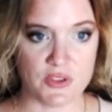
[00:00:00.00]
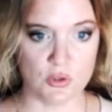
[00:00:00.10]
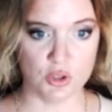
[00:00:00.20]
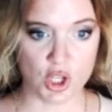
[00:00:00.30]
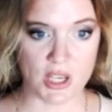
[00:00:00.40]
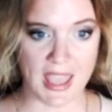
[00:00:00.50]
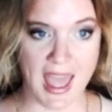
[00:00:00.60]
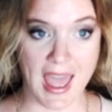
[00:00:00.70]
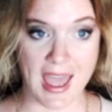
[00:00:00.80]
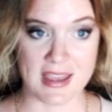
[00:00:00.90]
you look
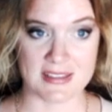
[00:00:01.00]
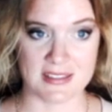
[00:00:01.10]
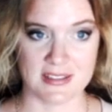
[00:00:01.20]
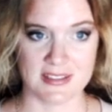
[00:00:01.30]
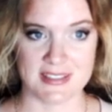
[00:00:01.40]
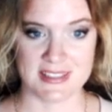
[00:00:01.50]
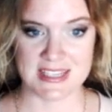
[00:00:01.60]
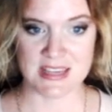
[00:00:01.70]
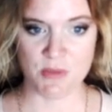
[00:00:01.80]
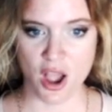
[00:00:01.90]
at
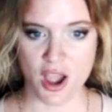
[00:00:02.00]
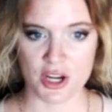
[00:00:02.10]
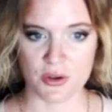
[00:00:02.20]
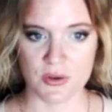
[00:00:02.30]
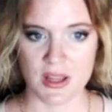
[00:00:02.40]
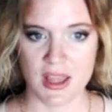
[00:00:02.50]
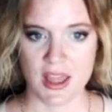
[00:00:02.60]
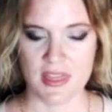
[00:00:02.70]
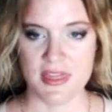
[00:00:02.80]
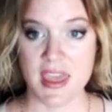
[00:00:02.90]
Steem Auto,
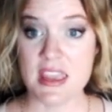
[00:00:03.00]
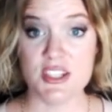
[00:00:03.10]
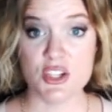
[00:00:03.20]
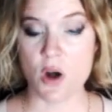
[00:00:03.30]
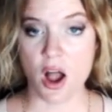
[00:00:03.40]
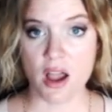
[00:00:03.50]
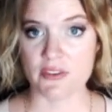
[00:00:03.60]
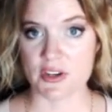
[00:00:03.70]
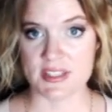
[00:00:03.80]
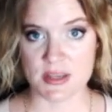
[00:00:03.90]
they do
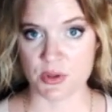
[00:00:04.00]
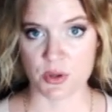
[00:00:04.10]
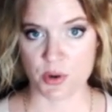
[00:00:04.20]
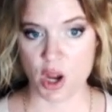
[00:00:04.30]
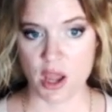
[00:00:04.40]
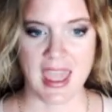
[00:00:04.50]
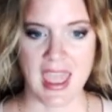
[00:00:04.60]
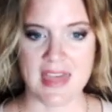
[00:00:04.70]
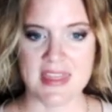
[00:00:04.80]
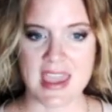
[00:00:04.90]
offer similar products,
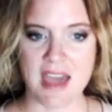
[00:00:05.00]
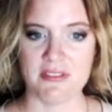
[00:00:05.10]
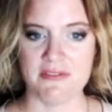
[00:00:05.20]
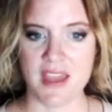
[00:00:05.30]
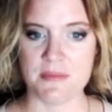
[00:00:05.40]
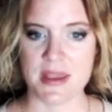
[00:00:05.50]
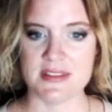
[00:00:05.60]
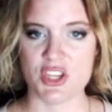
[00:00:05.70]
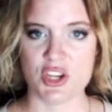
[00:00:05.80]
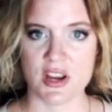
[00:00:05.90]
and they have a fan base
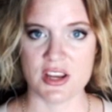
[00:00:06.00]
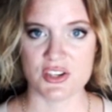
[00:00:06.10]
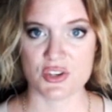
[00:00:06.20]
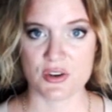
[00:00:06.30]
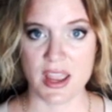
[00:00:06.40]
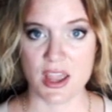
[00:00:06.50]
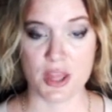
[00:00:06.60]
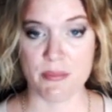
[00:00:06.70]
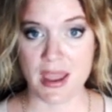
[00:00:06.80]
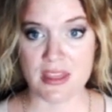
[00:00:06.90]
and curation trail.
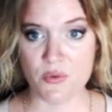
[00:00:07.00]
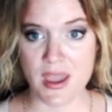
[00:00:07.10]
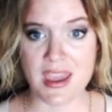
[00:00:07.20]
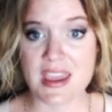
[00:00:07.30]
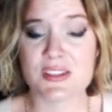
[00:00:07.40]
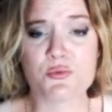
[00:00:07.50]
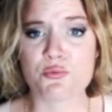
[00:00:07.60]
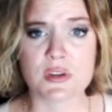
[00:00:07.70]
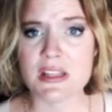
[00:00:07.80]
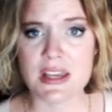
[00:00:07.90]
And by the way, it's a
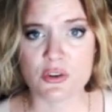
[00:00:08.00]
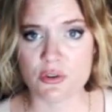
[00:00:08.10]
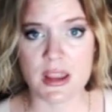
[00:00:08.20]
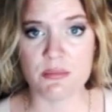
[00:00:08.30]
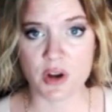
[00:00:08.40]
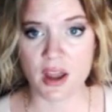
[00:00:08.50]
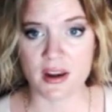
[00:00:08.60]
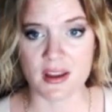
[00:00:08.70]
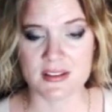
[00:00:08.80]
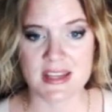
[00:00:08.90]
really great
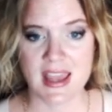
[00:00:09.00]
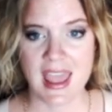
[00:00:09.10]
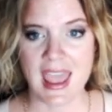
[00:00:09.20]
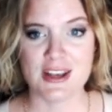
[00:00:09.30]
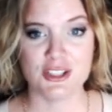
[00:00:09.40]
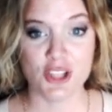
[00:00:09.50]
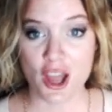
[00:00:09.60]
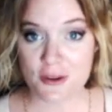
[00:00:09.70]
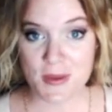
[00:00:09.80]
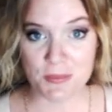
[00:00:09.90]
product and a lot
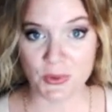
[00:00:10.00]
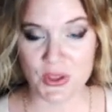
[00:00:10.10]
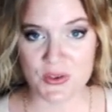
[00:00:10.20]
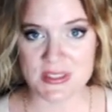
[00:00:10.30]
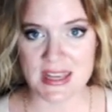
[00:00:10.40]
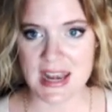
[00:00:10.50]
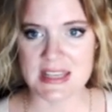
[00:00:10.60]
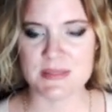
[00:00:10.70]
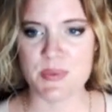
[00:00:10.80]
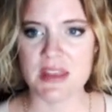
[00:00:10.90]
of people use it, and
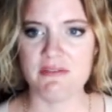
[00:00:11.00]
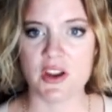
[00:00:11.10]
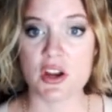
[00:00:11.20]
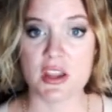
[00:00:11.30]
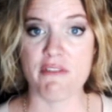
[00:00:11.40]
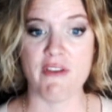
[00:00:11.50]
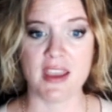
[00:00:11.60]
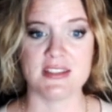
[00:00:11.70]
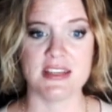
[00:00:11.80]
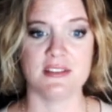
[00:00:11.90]
it's been very
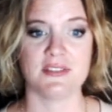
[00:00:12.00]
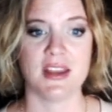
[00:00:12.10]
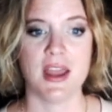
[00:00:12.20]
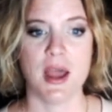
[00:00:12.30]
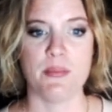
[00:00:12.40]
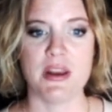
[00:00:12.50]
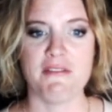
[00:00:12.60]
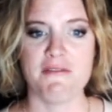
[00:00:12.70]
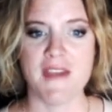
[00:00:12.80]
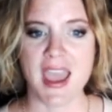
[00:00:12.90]
effective. But a
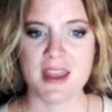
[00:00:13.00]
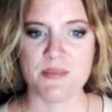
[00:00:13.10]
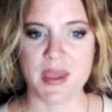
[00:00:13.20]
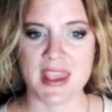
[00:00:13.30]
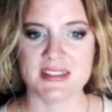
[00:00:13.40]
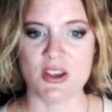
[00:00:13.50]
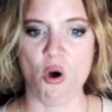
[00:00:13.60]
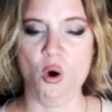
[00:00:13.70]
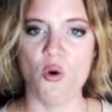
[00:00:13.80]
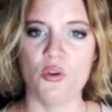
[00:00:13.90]
fan base
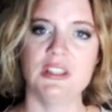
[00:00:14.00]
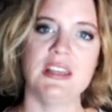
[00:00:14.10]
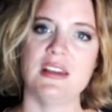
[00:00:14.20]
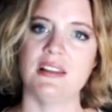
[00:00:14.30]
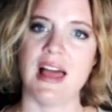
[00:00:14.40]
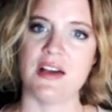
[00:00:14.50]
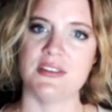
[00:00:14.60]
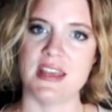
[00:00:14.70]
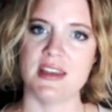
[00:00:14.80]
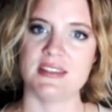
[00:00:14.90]
only allows
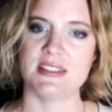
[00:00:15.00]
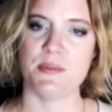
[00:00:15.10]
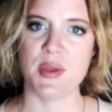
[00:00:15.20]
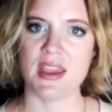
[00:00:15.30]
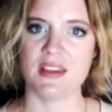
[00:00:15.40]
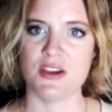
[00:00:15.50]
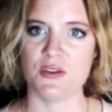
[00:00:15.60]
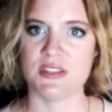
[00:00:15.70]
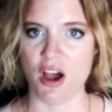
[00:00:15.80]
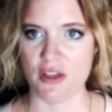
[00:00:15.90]
us to pick those
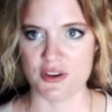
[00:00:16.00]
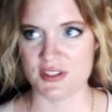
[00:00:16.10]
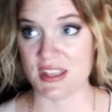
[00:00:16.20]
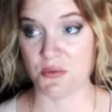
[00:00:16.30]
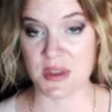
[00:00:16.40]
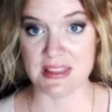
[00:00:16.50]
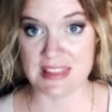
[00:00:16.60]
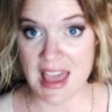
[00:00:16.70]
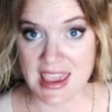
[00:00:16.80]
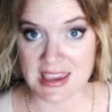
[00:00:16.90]
authors that we
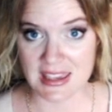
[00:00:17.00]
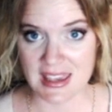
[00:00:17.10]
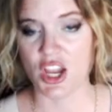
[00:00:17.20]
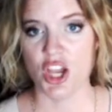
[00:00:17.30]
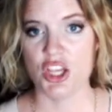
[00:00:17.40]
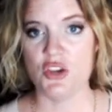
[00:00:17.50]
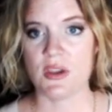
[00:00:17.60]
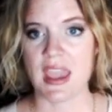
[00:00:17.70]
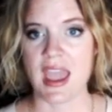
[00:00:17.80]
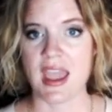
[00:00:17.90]
like. You
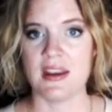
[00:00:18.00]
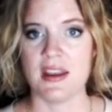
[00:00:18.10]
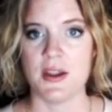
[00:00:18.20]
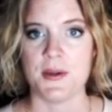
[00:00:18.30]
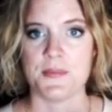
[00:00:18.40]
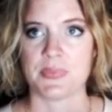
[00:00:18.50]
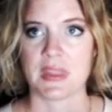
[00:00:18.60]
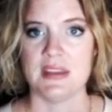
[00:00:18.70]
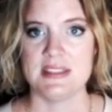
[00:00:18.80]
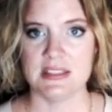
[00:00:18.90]
can
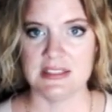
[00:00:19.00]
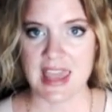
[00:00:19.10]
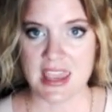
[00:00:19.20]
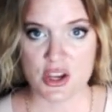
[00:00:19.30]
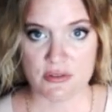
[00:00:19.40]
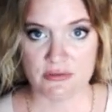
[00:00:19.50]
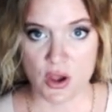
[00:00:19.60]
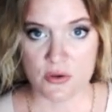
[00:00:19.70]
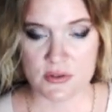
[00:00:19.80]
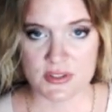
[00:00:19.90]
delay your
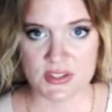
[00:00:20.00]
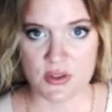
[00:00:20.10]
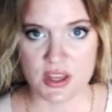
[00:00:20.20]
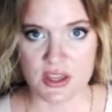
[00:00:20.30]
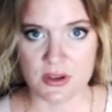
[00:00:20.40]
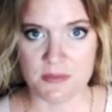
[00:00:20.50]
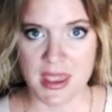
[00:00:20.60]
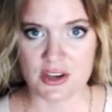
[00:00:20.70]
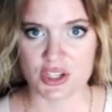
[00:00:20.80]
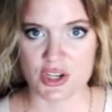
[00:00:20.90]
vote so that you can
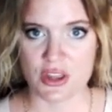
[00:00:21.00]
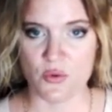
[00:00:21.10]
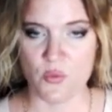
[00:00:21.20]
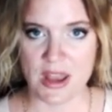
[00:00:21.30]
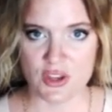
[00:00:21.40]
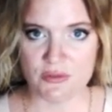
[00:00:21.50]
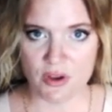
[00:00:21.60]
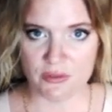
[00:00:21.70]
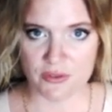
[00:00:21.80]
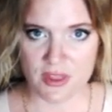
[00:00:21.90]
make sure that when you
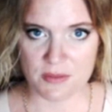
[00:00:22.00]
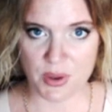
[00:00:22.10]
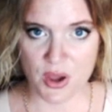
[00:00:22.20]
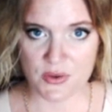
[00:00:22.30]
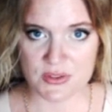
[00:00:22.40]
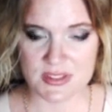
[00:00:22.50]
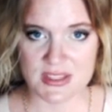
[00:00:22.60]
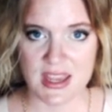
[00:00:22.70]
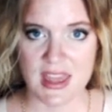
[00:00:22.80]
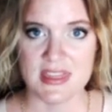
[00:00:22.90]
vote for the post
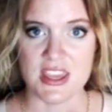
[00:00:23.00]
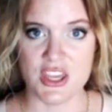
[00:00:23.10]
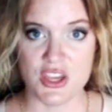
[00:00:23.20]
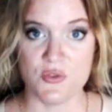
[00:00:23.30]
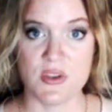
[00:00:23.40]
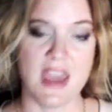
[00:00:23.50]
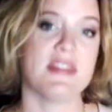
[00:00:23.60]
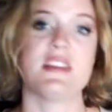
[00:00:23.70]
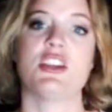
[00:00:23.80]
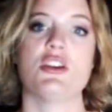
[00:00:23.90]
that you
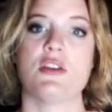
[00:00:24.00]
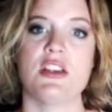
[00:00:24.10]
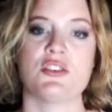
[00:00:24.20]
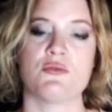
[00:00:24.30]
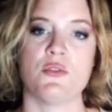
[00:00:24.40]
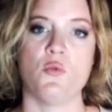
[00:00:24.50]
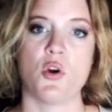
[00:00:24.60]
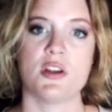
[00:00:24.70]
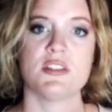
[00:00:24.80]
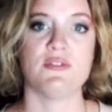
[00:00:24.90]
get the curation
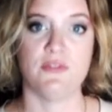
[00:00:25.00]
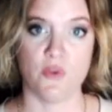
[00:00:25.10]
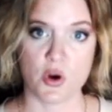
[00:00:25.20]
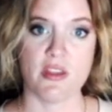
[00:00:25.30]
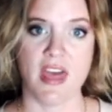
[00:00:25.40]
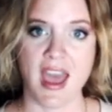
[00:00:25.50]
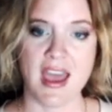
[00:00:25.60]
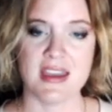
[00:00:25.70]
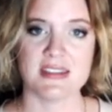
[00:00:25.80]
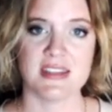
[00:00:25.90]
rewards for
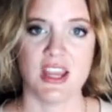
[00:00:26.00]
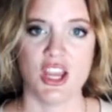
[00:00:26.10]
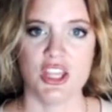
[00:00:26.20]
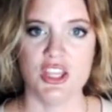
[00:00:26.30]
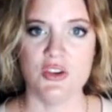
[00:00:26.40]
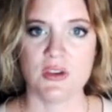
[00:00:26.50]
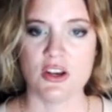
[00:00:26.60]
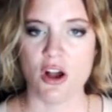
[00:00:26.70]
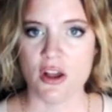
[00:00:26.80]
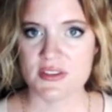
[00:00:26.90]
that. You can
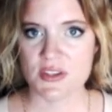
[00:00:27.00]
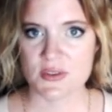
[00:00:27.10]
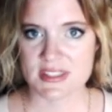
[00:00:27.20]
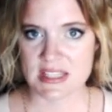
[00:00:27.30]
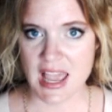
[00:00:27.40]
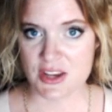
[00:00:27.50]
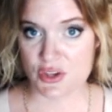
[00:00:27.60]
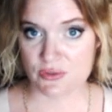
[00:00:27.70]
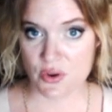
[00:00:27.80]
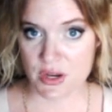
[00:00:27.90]
also slide
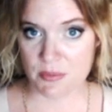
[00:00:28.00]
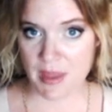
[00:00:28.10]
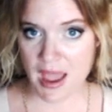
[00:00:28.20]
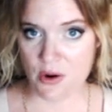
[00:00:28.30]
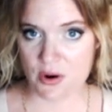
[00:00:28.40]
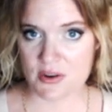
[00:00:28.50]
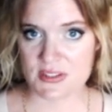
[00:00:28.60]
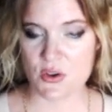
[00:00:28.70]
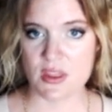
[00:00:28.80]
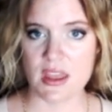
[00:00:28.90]
your voting power
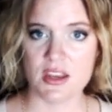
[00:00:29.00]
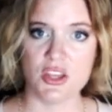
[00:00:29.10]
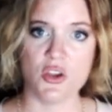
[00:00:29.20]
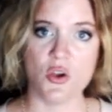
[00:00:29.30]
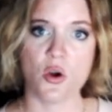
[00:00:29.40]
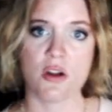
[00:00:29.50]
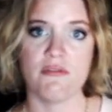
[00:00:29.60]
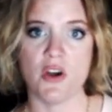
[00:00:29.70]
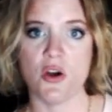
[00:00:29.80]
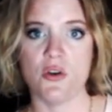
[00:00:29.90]
so that your
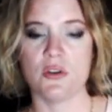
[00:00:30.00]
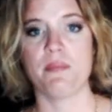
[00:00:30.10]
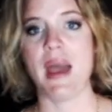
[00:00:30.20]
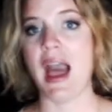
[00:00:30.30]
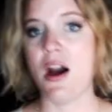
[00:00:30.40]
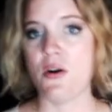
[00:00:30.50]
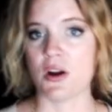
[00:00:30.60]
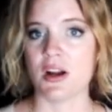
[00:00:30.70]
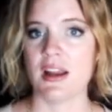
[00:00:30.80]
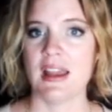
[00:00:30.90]
vote
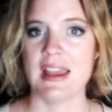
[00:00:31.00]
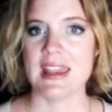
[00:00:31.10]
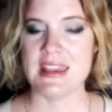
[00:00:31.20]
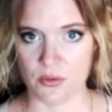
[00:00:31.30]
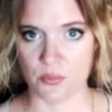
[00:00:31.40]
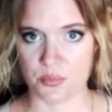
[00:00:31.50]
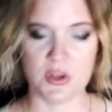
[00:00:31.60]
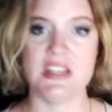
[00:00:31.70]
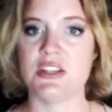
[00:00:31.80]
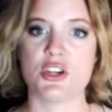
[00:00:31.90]
power is
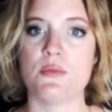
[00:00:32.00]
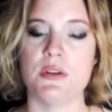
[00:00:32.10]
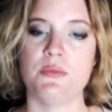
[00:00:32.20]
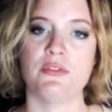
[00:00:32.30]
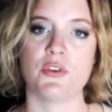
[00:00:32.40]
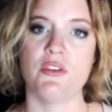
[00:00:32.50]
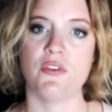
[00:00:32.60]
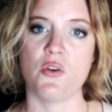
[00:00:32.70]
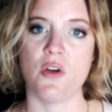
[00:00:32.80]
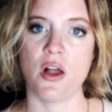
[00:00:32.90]
predetermined before you
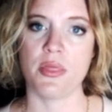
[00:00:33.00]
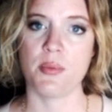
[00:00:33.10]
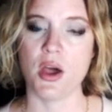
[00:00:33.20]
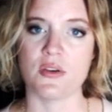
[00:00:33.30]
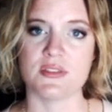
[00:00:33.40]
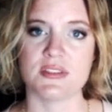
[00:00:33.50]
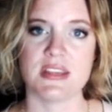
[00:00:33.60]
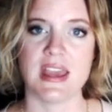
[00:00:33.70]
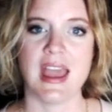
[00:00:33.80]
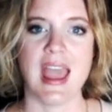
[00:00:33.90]
vote on the post.
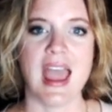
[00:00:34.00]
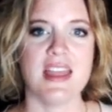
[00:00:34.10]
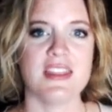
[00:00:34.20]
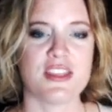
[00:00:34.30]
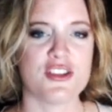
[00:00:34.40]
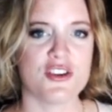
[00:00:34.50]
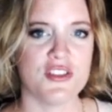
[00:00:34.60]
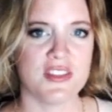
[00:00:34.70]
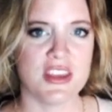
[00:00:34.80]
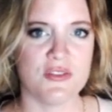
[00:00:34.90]
And the third
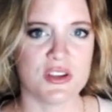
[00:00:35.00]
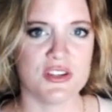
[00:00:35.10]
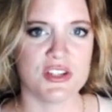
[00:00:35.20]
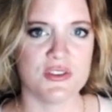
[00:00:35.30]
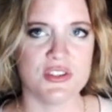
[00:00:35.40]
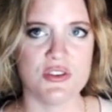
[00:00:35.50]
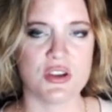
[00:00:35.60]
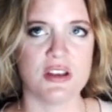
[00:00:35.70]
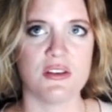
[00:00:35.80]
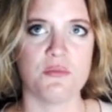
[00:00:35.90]
thing that you can do is you
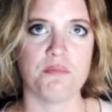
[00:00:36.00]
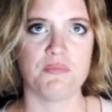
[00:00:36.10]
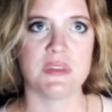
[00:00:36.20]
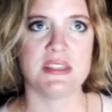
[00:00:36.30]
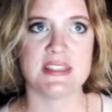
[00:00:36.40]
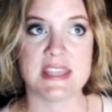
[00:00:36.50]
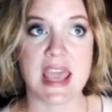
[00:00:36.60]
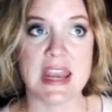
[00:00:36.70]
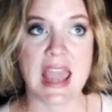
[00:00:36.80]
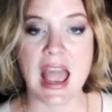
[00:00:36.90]
can
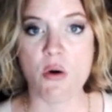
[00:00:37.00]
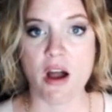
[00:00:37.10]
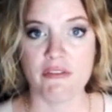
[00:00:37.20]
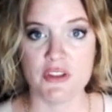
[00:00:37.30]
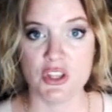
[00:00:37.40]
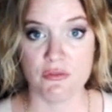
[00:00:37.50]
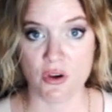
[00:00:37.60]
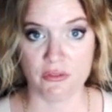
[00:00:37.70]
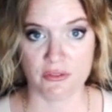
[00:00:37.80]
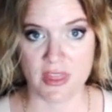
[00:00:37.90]
decide how often you vote for